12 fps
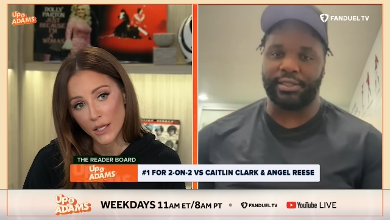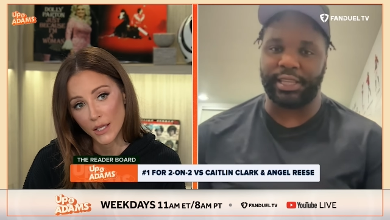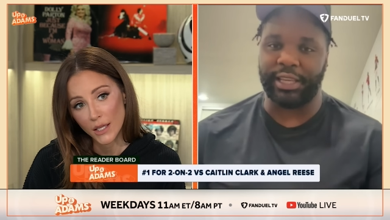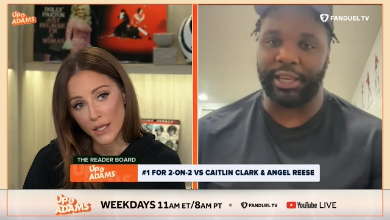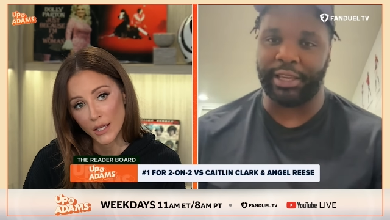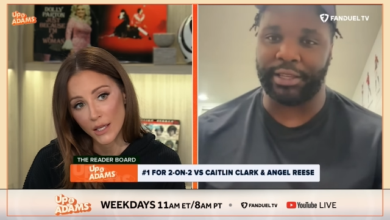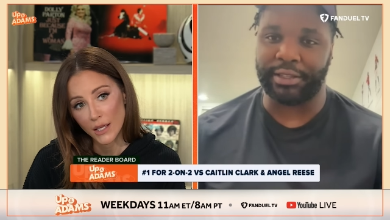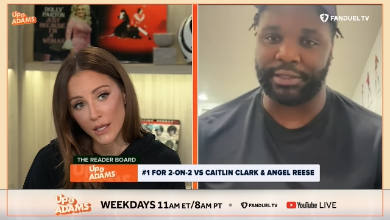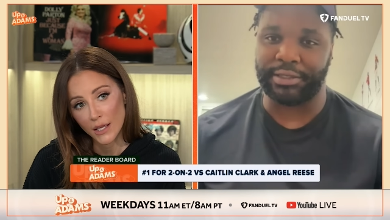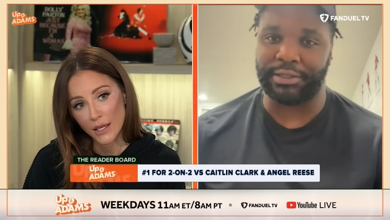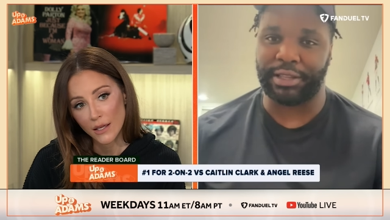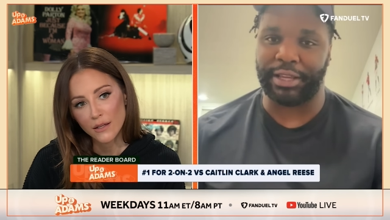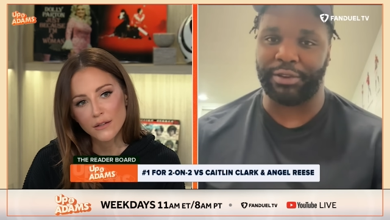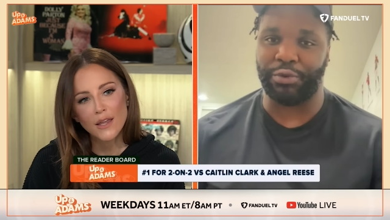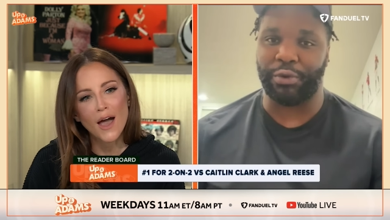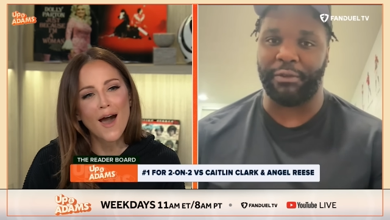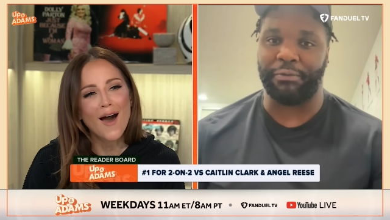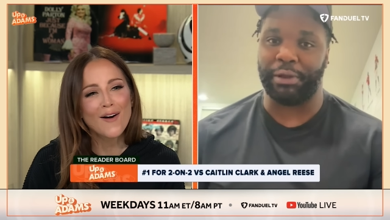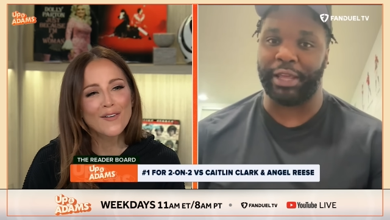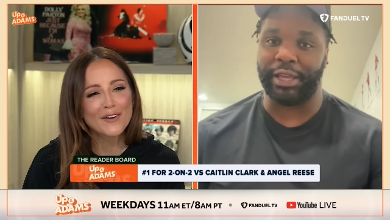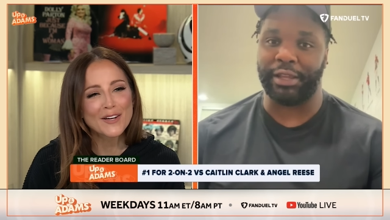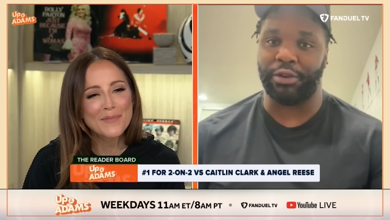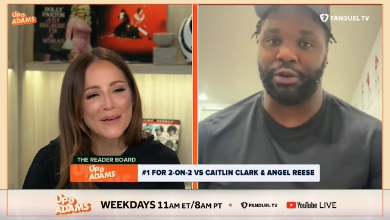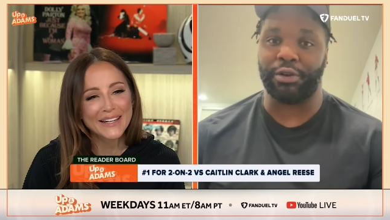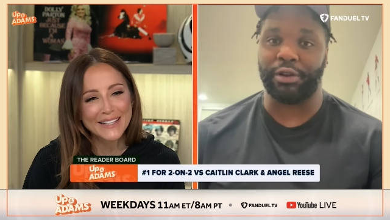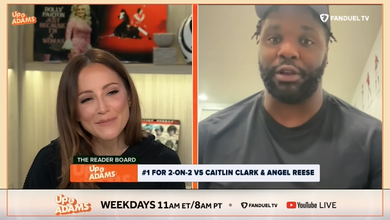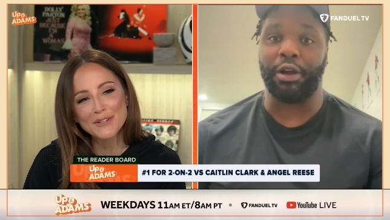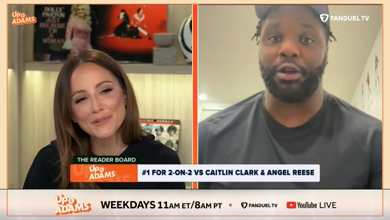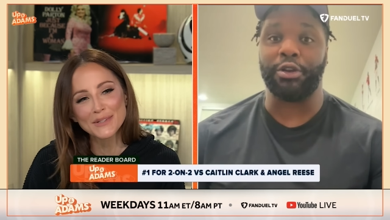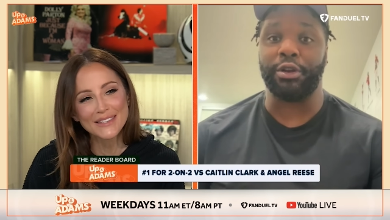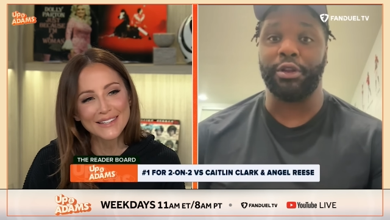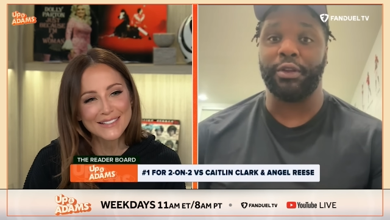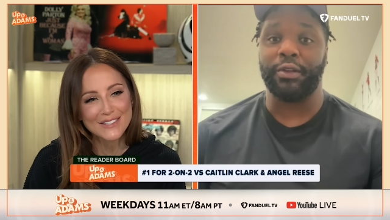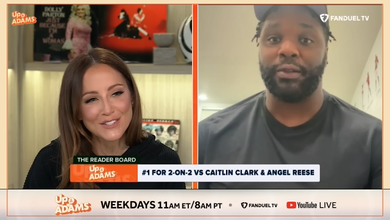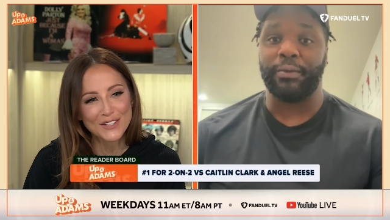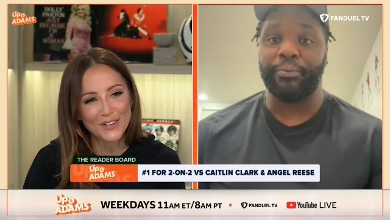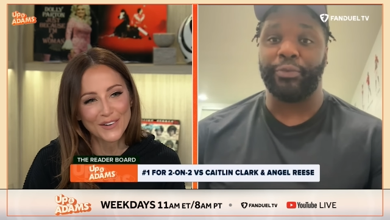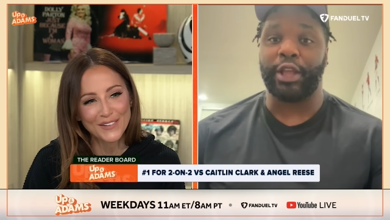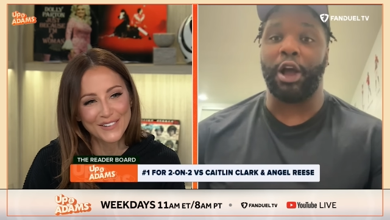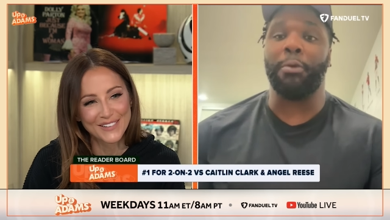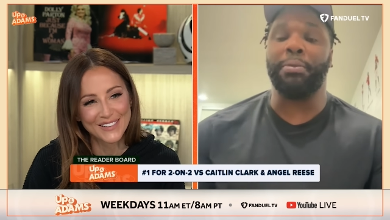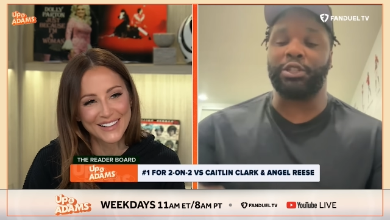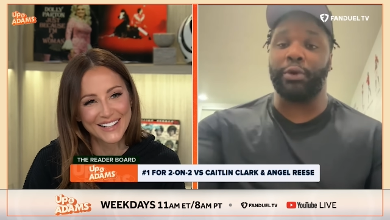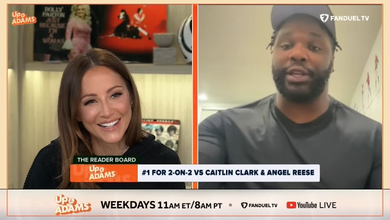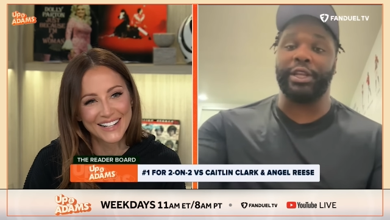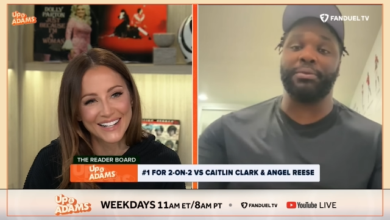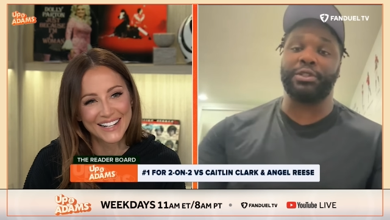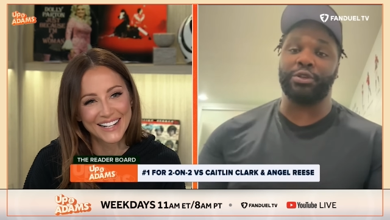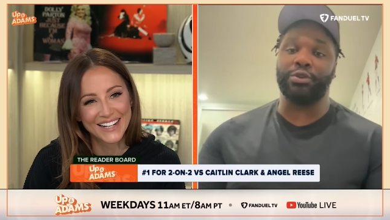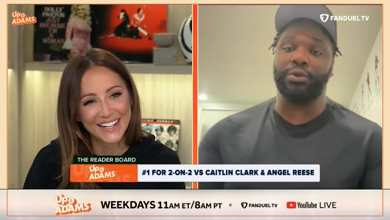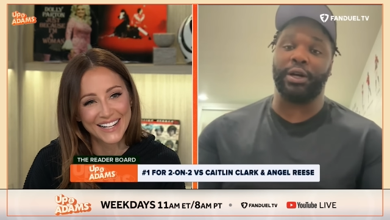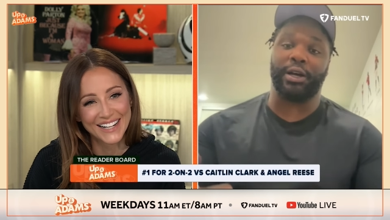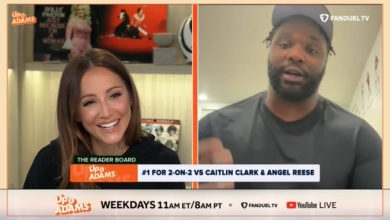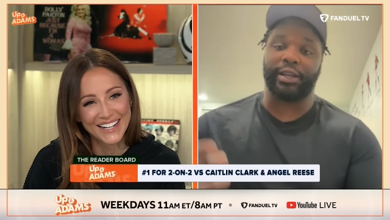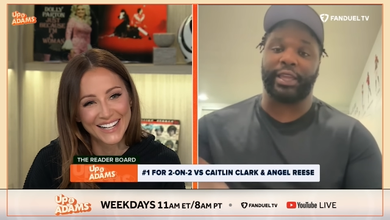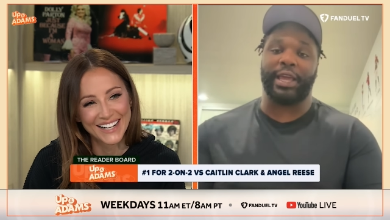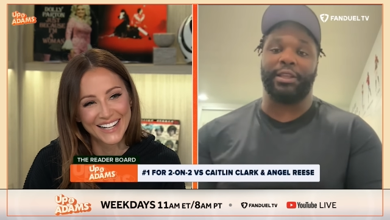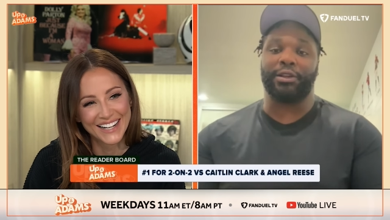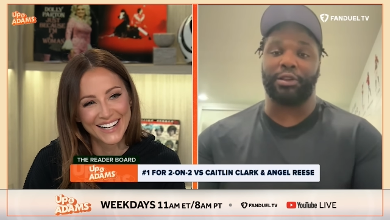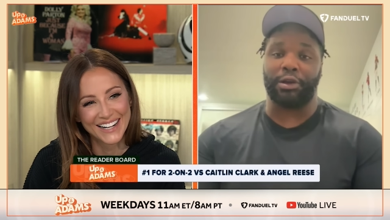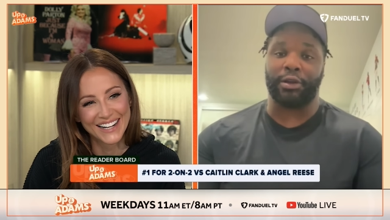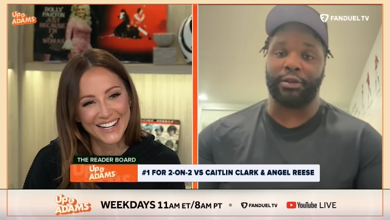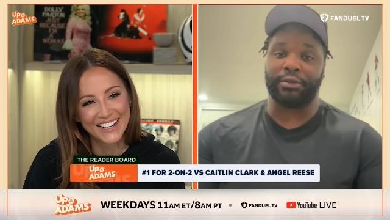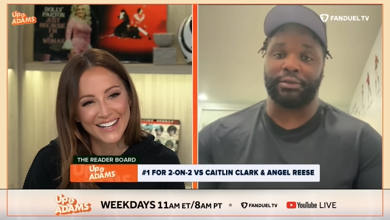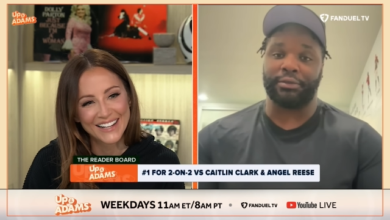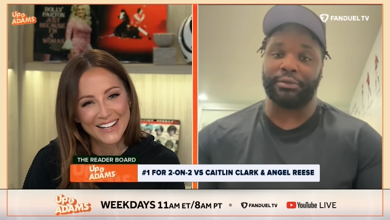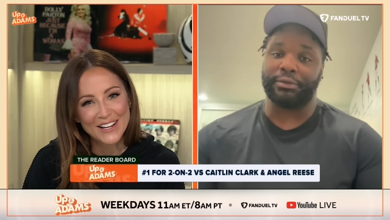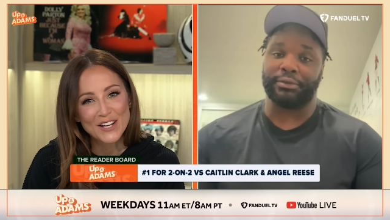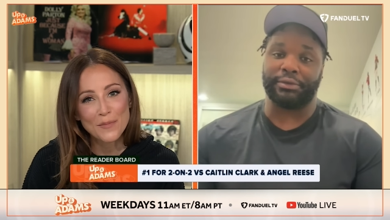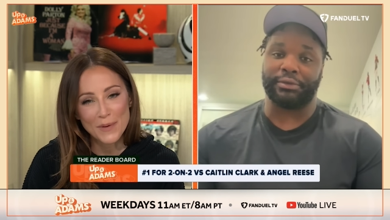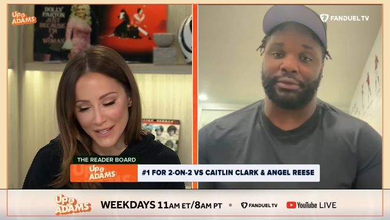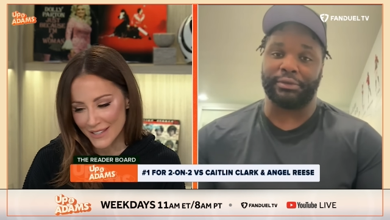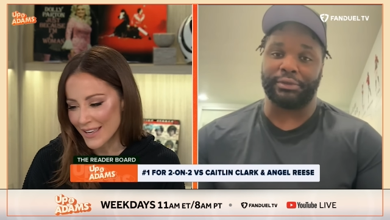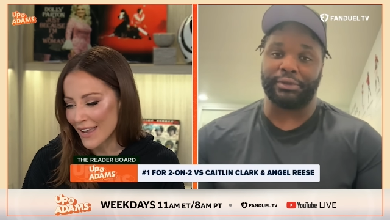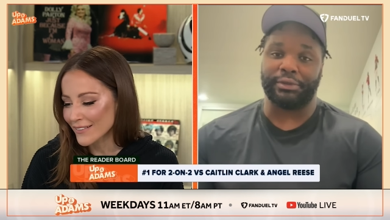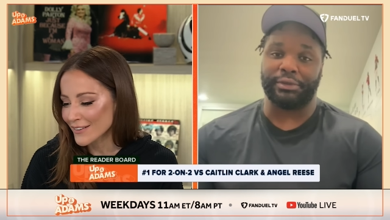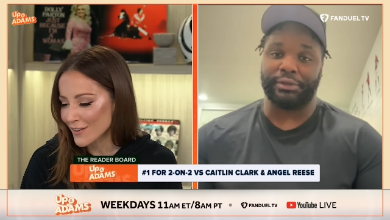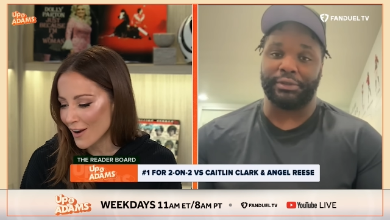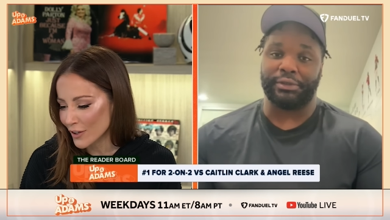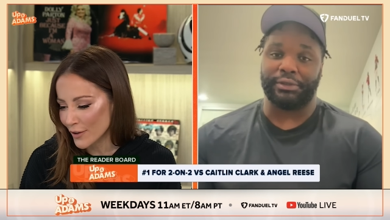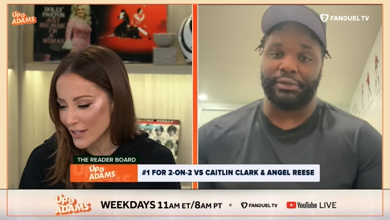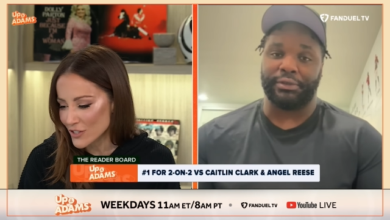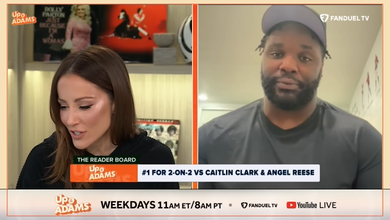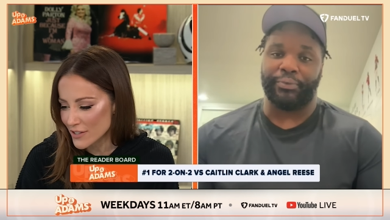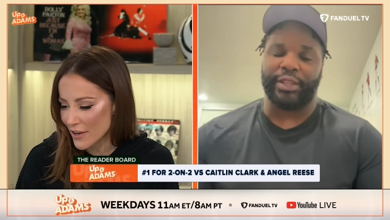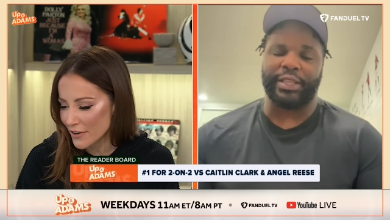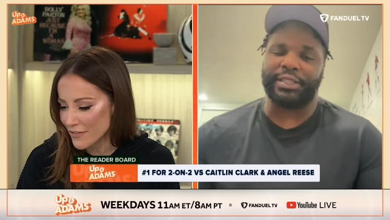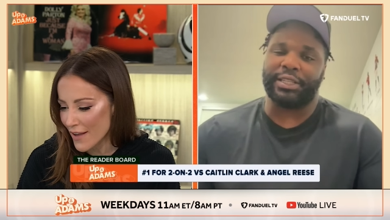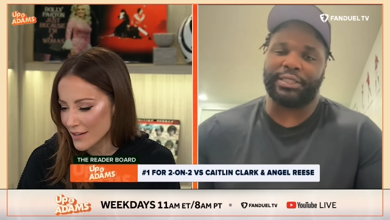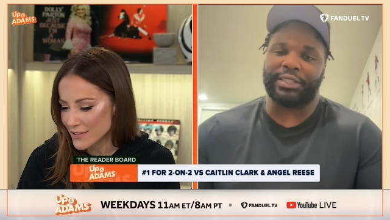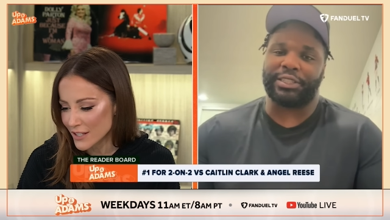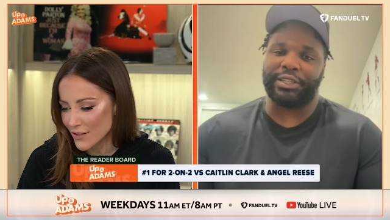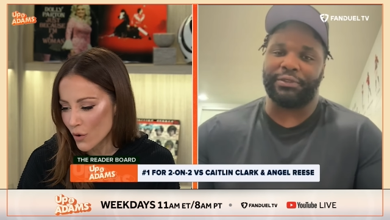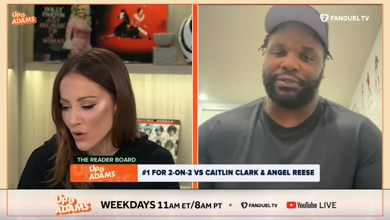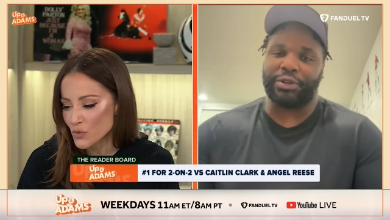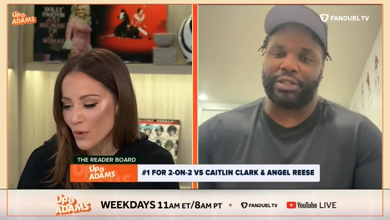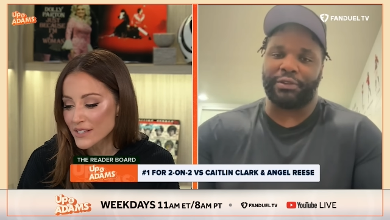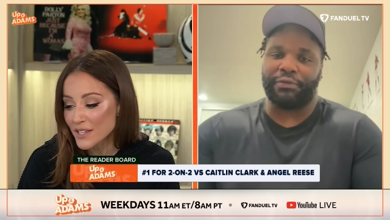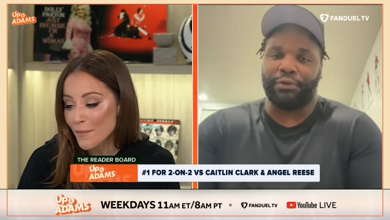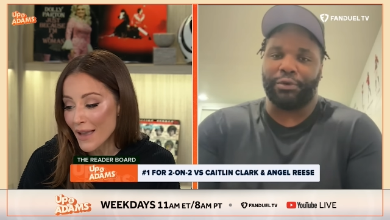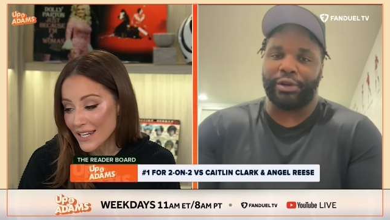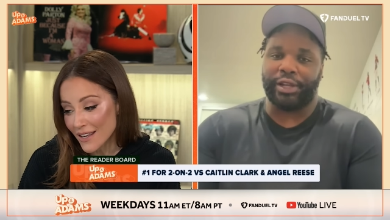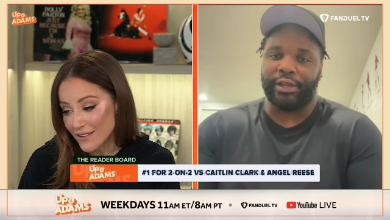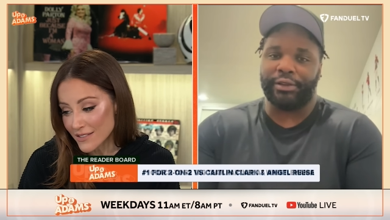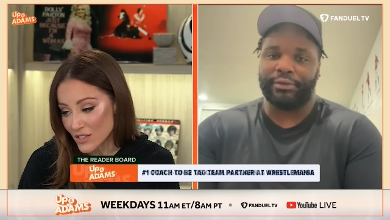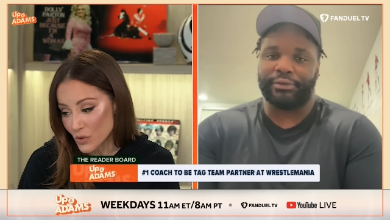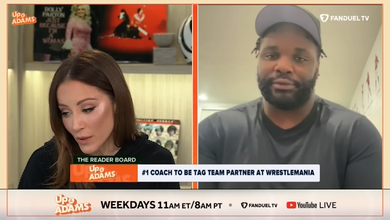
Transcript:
Speaker 1: Higgins. Like,
Speaker 2: no, who are you picking between these two?
Speaker 1: Oh, between them two, uh, Caitlin Clark.
Speaker 2: You're picking Caitlin Clark, okay? She, they're advancing, of course. WrestleMania is this